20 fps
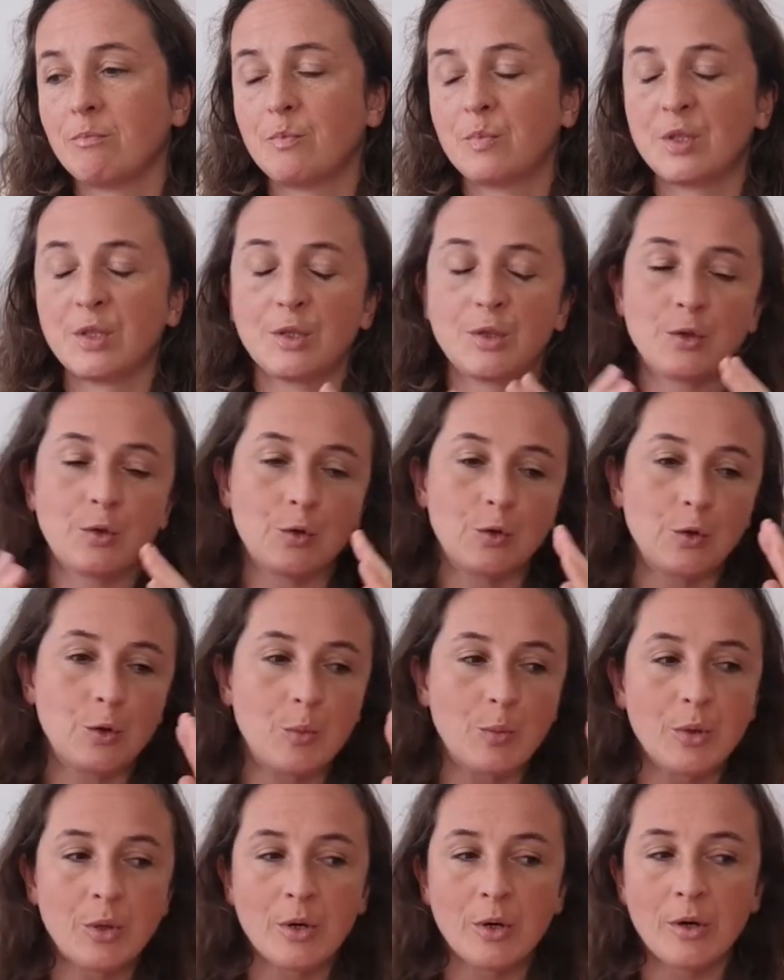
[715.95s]

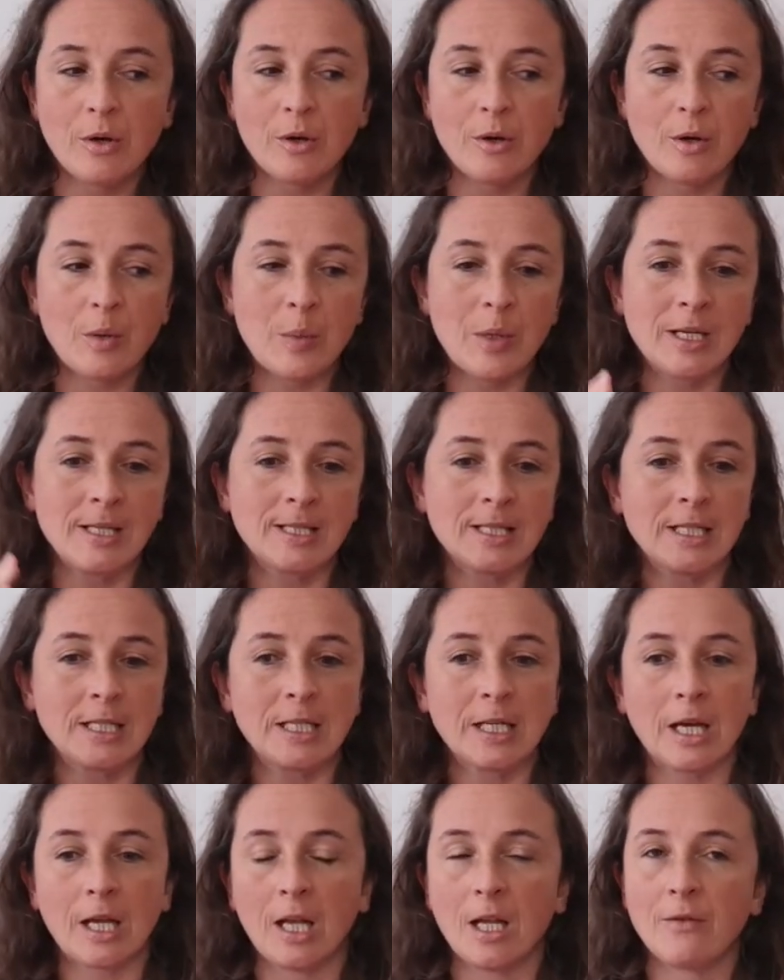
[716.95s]
super
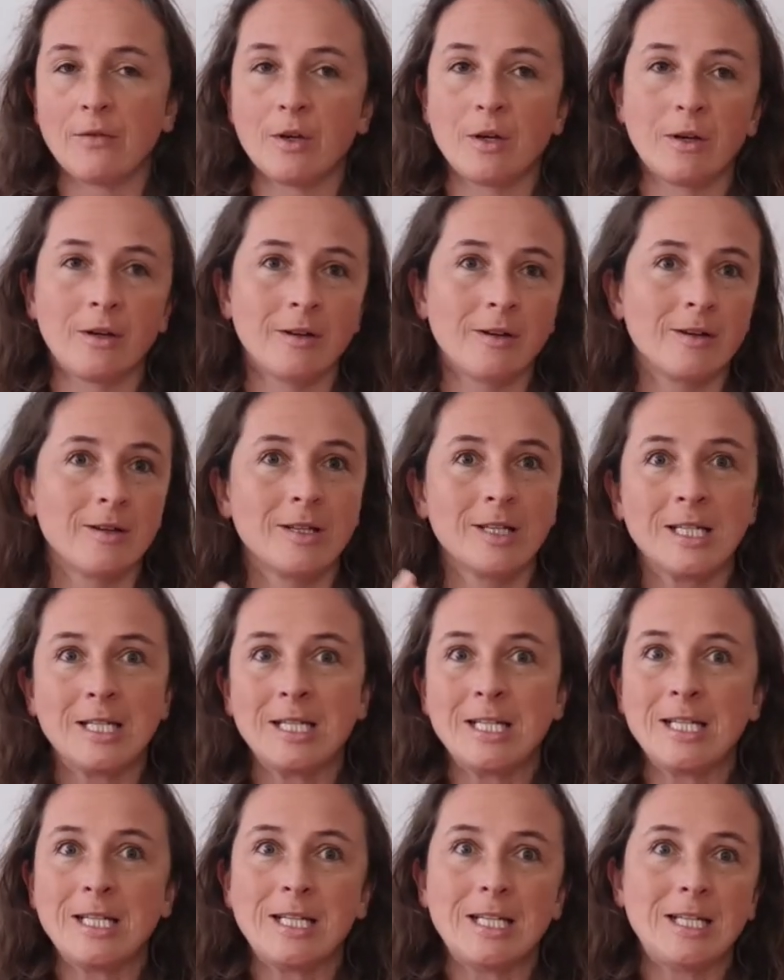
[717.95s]
amazing, clever
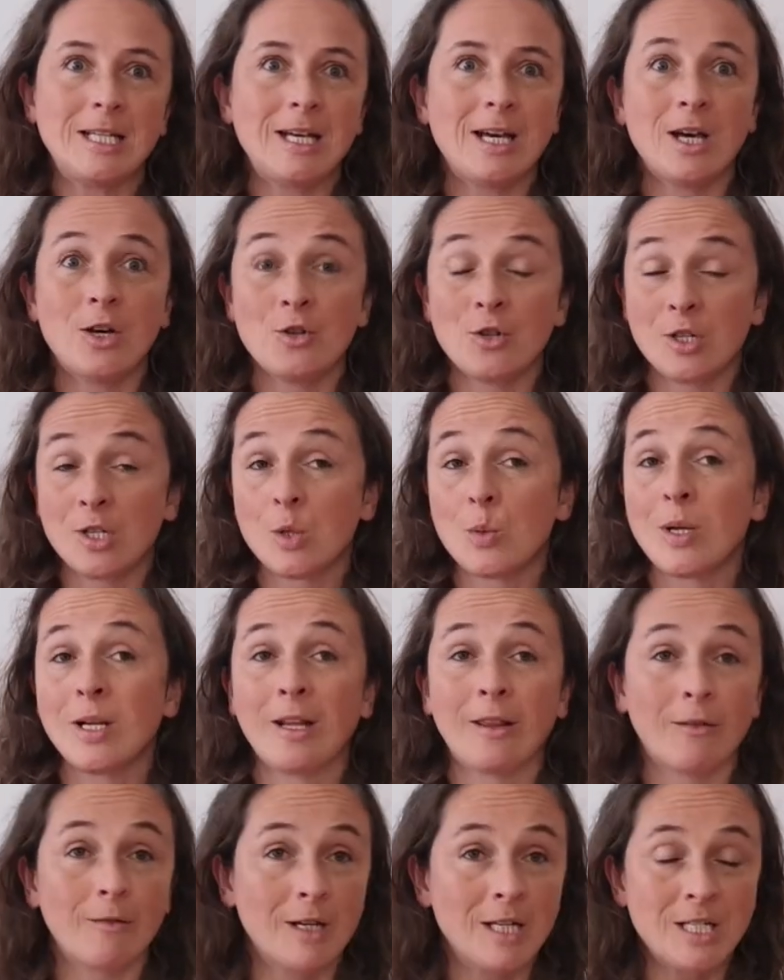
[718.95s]

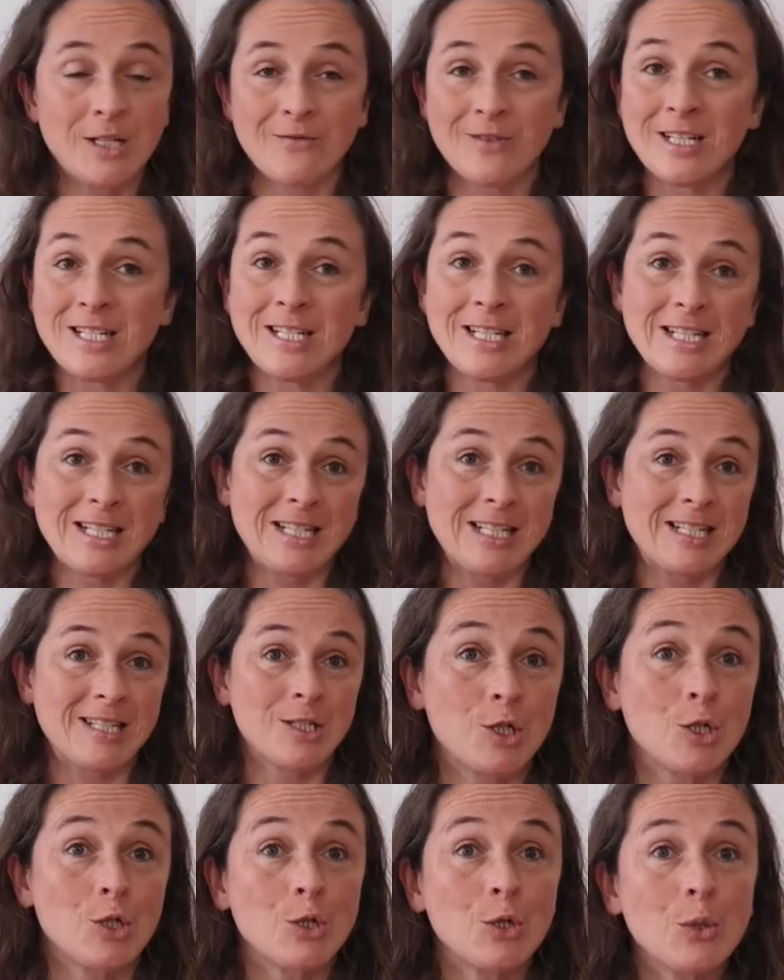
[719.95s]
123 different techniques
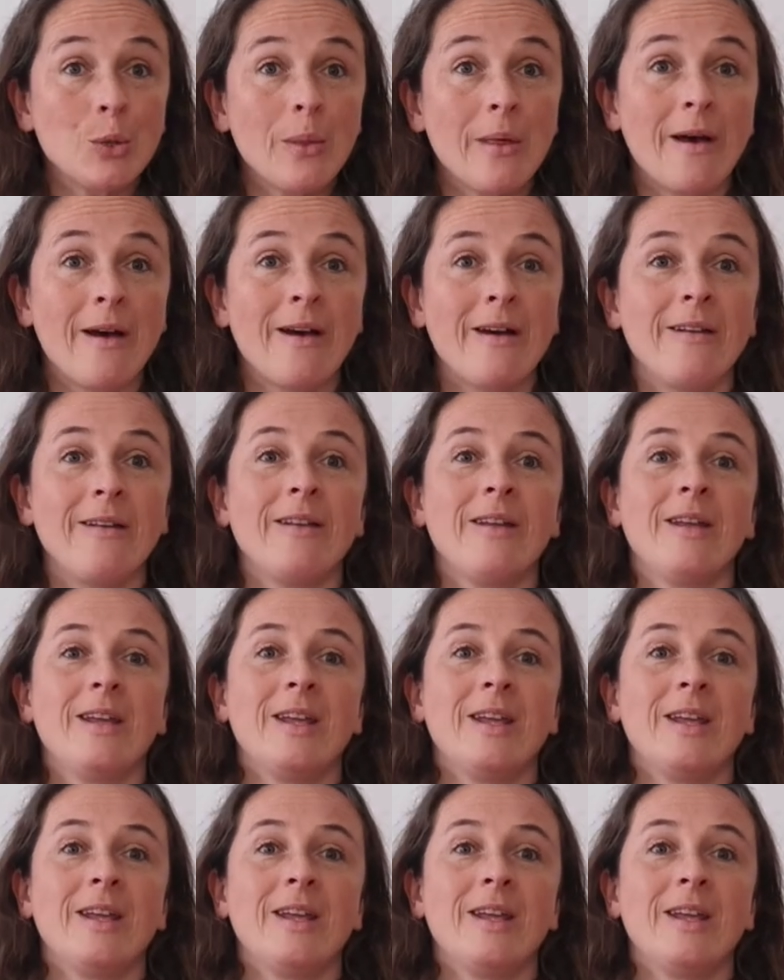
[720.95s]
do that.